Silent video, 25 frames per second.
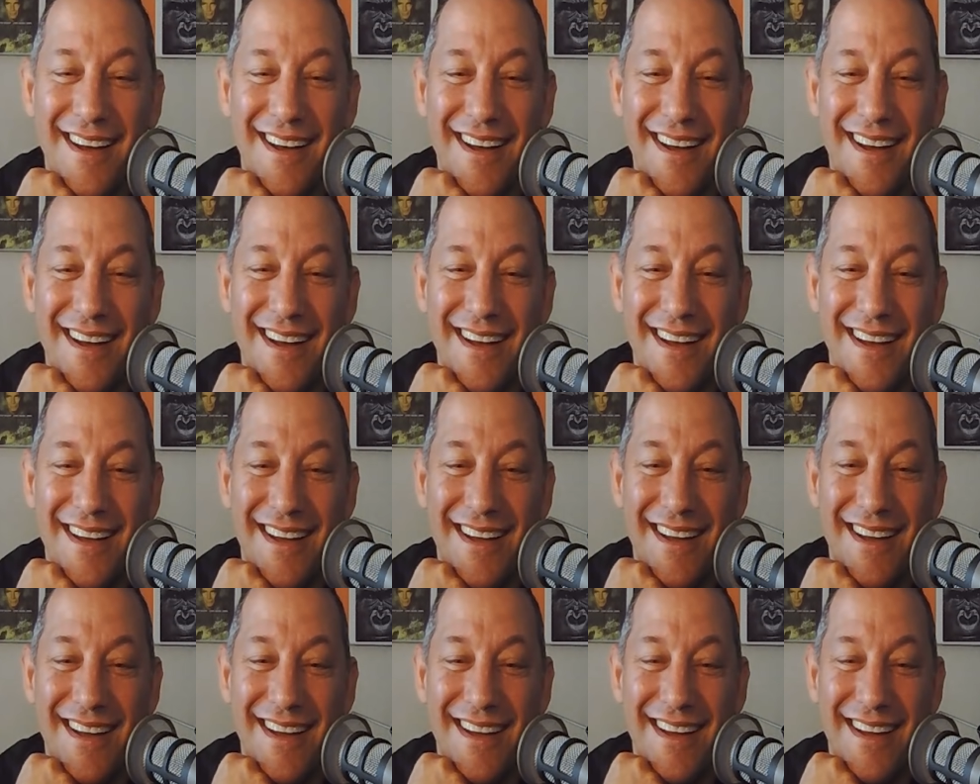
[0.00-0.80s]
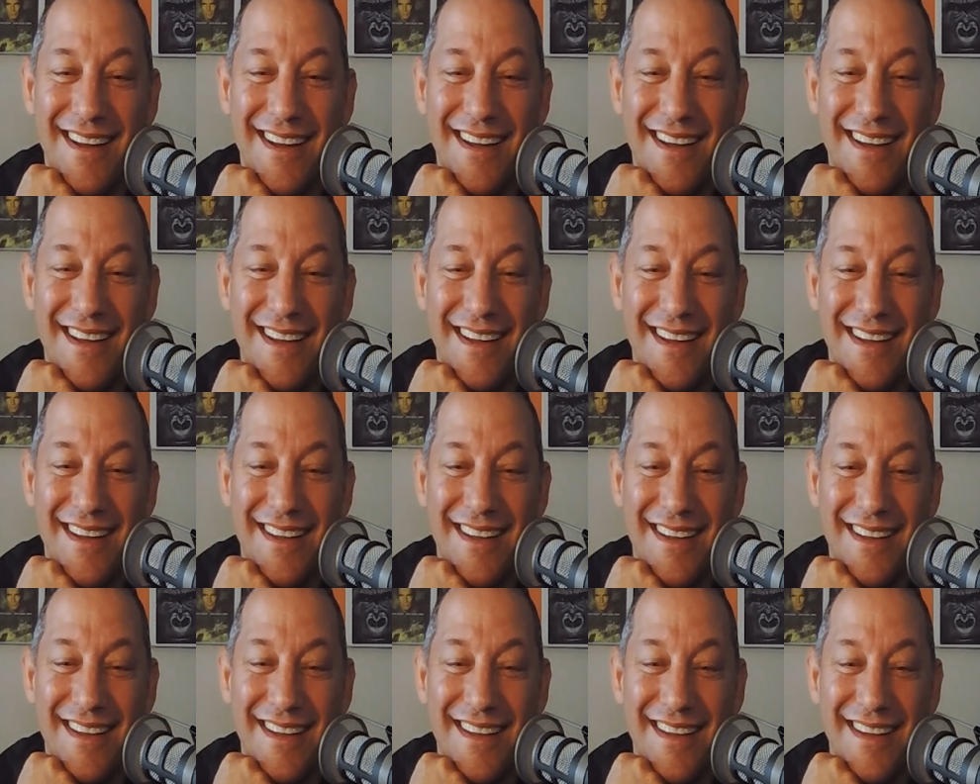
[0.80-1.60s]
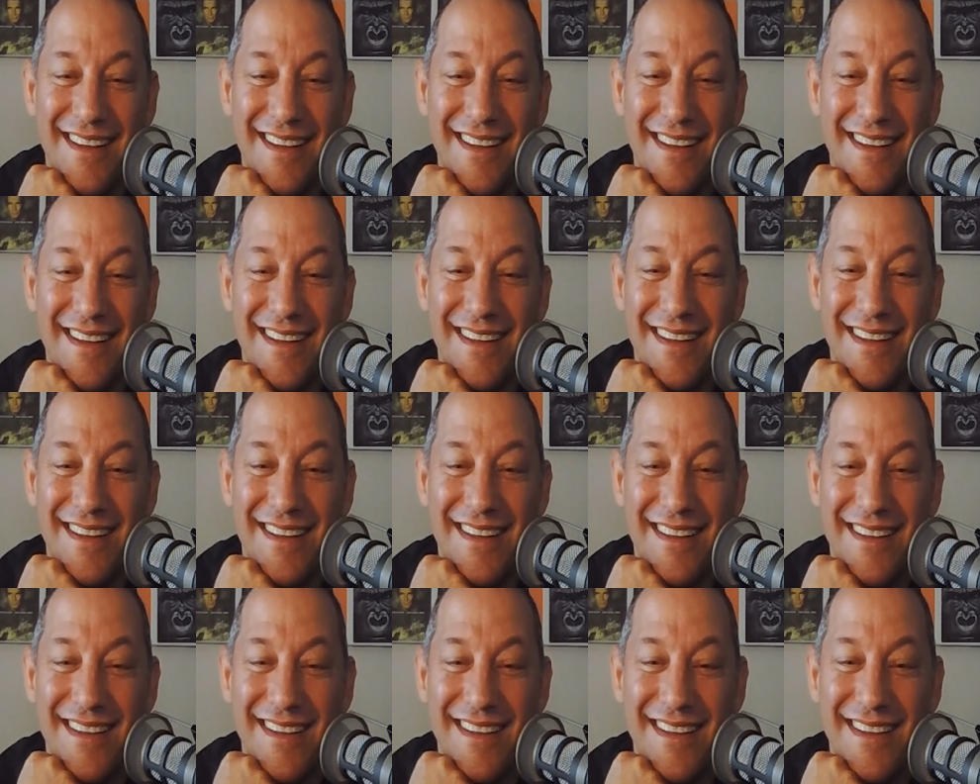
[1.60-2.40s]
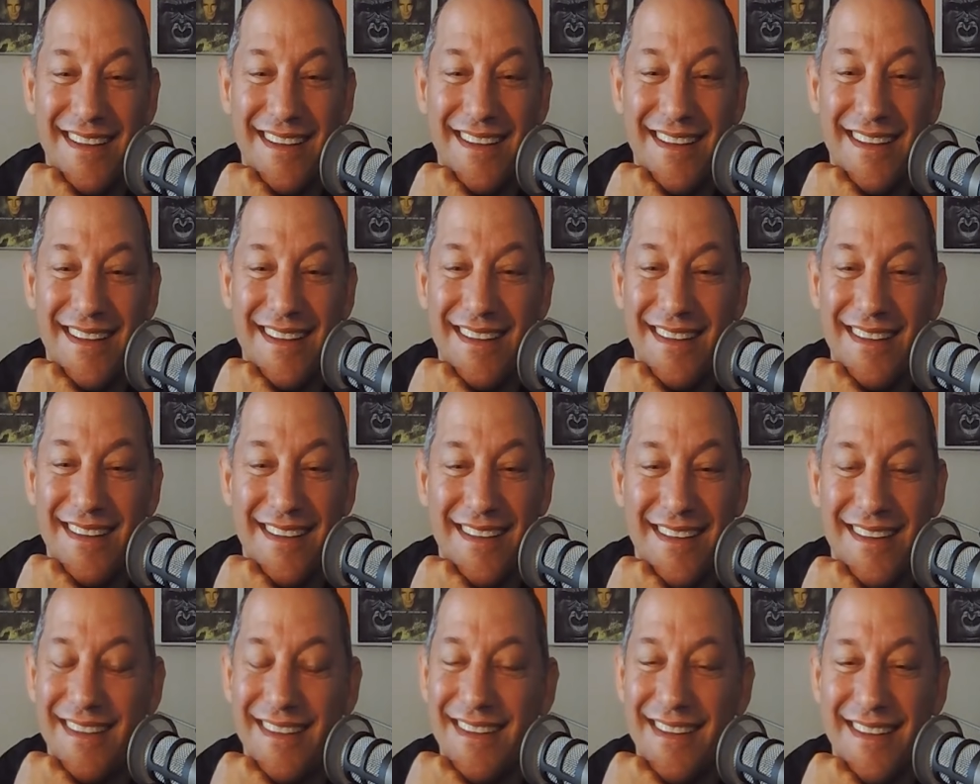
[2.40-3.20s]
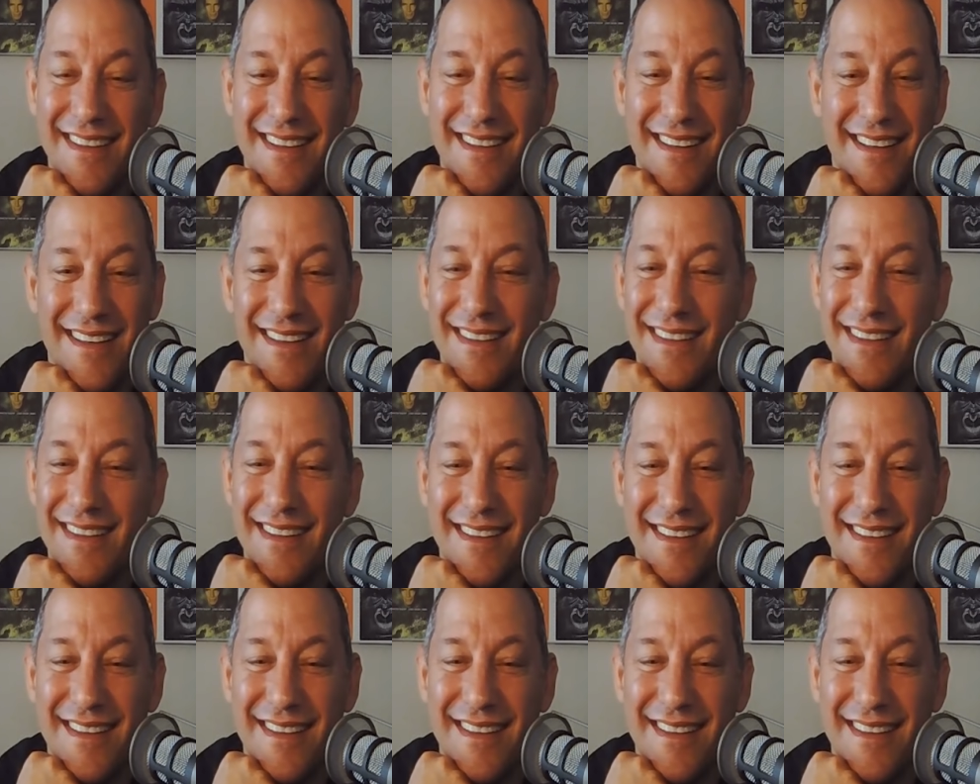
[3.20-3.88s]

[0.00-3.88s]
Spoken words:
[no speech]